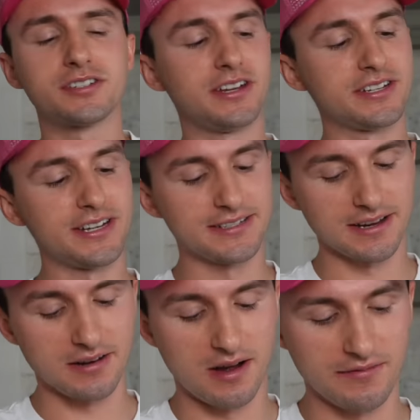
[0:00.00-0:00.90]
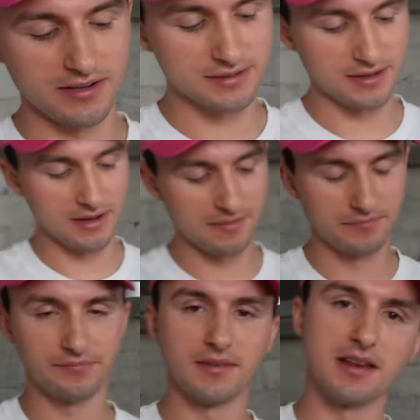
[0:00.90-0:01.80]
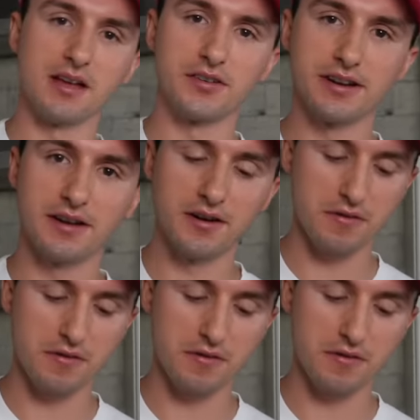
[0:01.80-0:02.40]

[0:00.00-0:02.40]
This game just tastes like, obviously, any other Diet